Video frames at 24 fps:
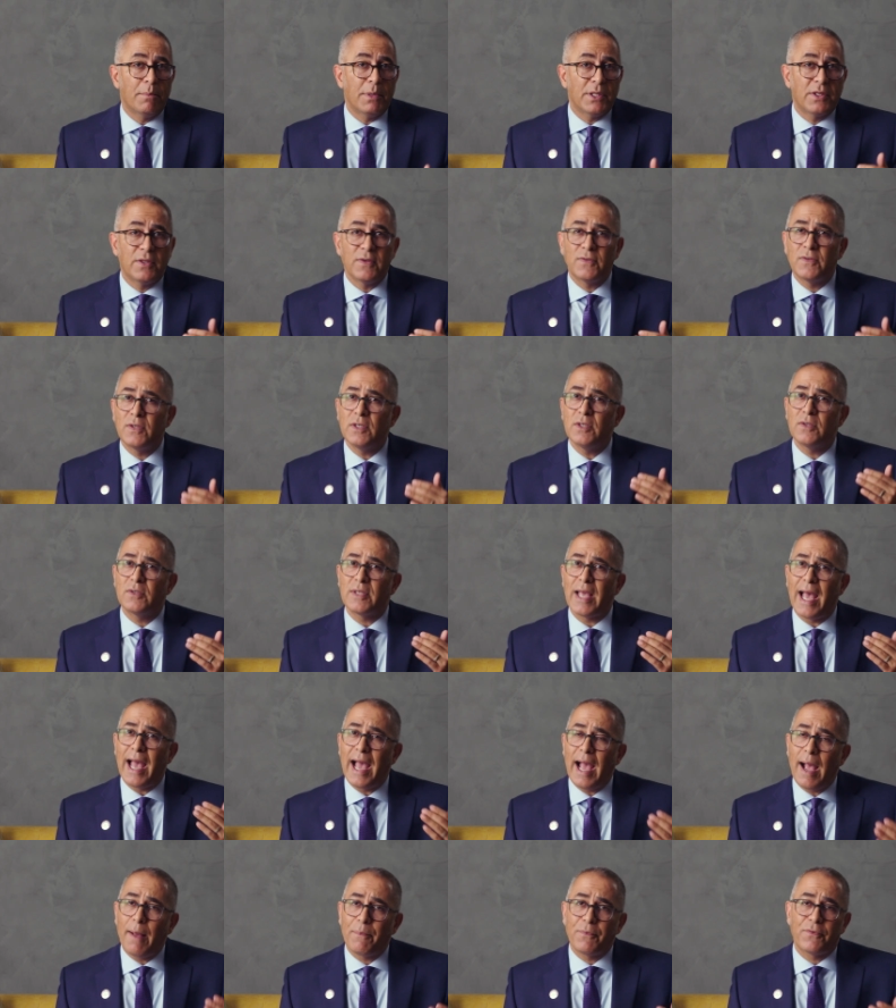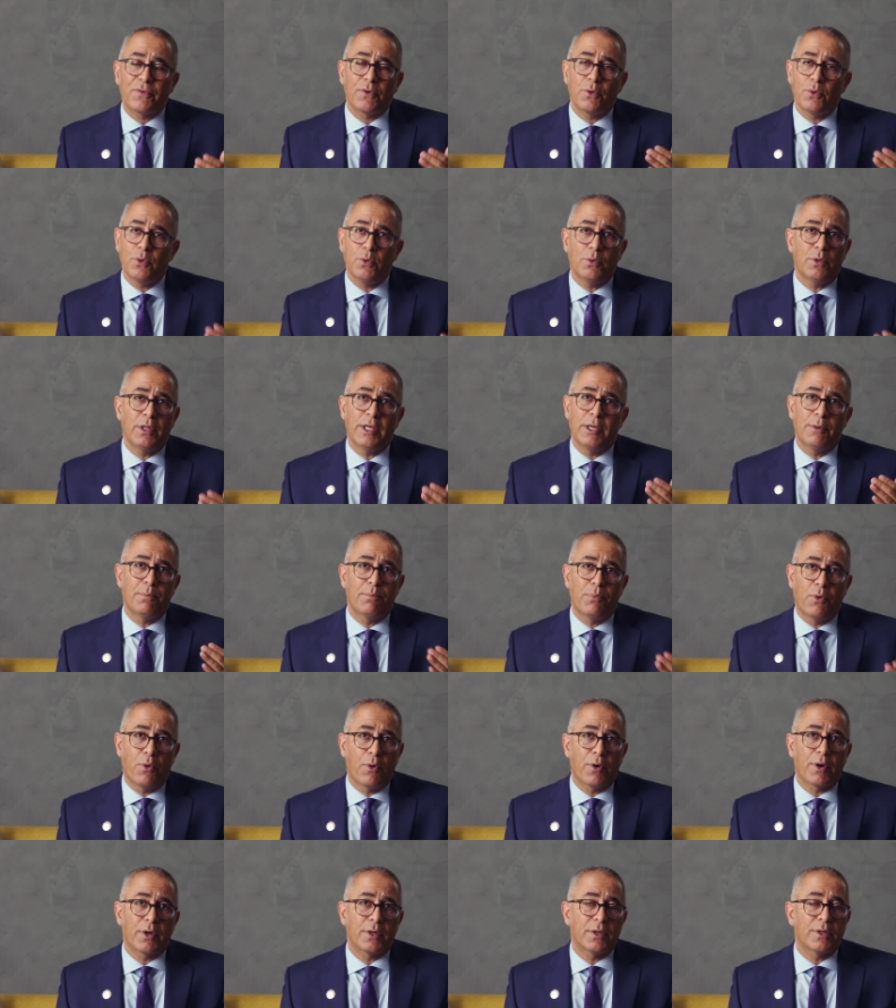But this is absolutely
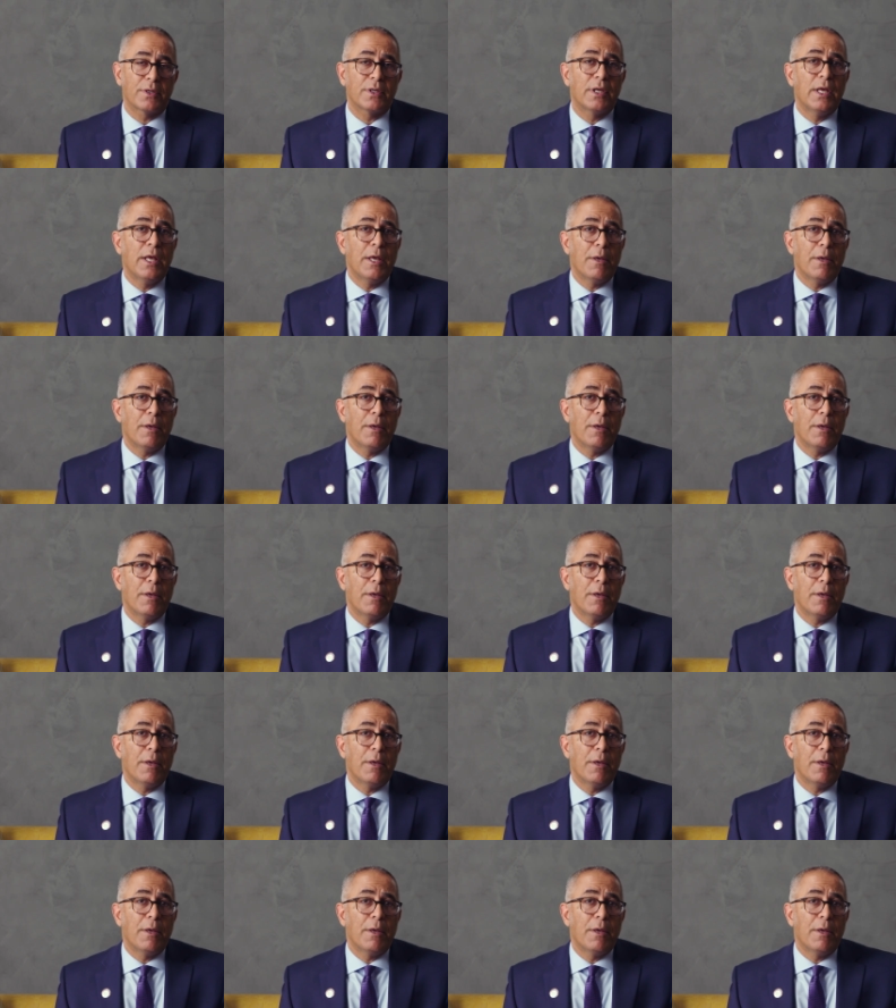important